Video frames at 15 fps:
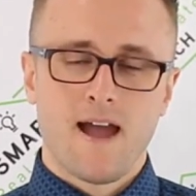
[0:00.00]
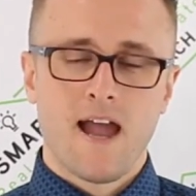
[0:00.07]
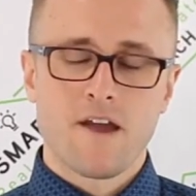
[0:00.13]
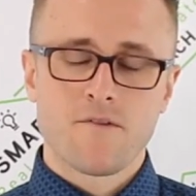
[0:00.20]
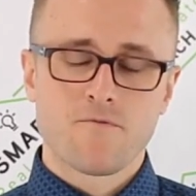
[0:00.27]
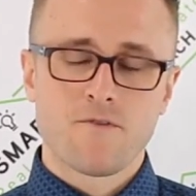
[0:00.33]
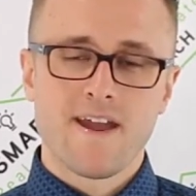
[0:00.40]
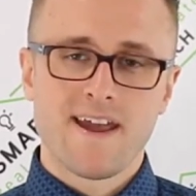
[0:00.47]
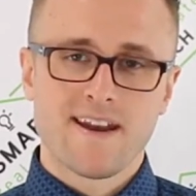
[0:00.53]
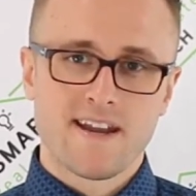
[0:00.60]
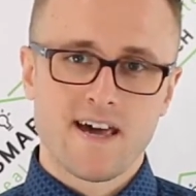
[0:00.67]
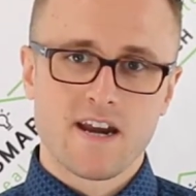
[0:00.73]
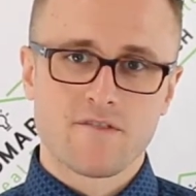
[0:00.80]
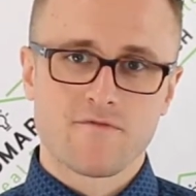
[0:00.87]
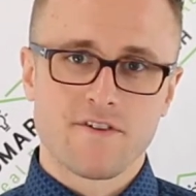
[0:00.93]
I ran
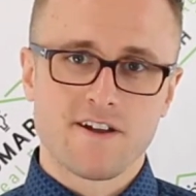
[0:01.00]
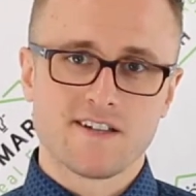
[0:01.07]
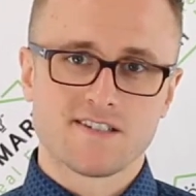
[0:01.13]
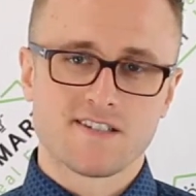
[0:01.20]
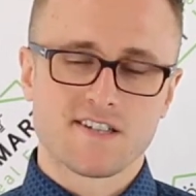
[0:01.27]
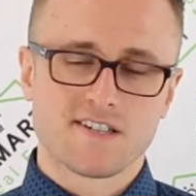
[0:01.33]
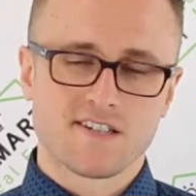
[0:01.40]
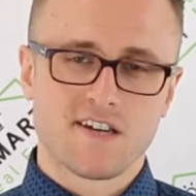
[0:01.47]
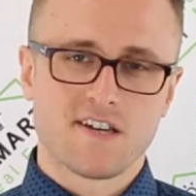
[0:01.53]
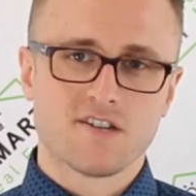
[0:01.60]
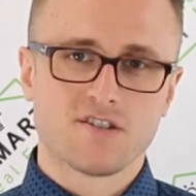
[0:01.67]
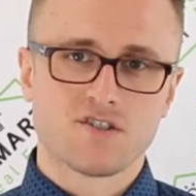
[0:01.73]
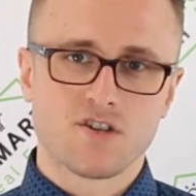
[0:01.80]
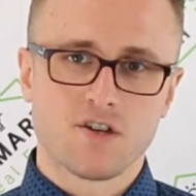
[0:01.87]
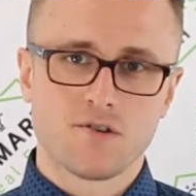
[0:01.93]
out of
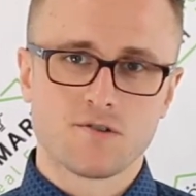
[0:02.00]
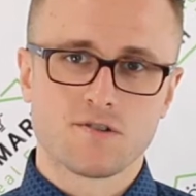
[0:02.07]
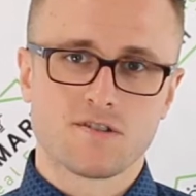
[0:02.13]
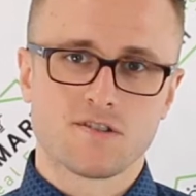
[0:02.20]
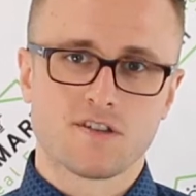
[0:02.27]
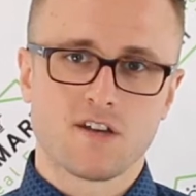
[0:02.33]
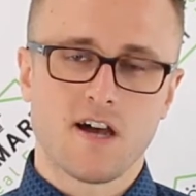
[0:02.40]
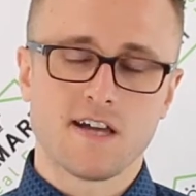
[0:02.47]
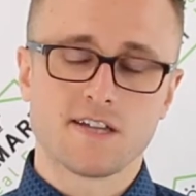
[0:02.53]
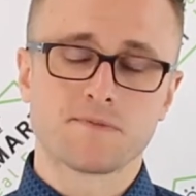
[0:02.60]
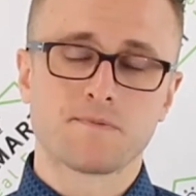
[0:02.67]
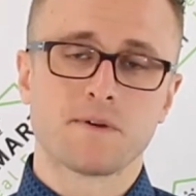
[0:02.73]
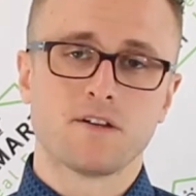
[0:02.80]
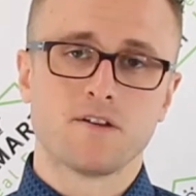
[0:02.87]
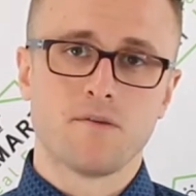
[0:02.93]
Franciscan Children's
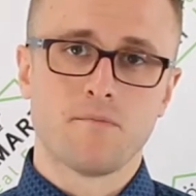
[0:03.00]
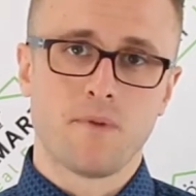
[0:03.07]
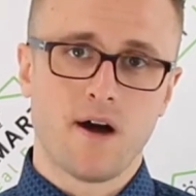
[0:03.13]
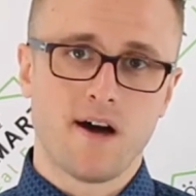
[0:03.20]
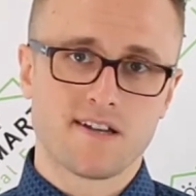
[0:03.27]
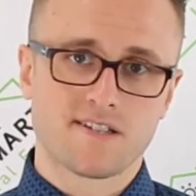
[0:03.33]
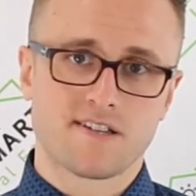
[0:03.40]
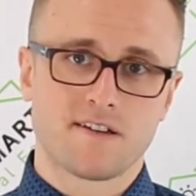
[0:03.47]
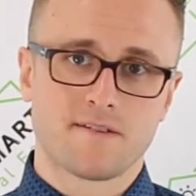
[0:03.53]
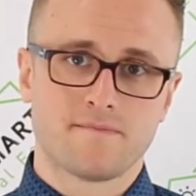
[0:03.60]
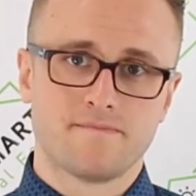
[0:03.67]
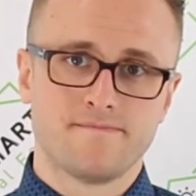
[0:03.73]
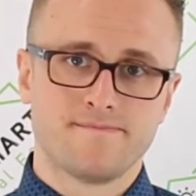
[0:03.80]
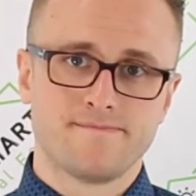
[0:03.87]
Hospital in Boston.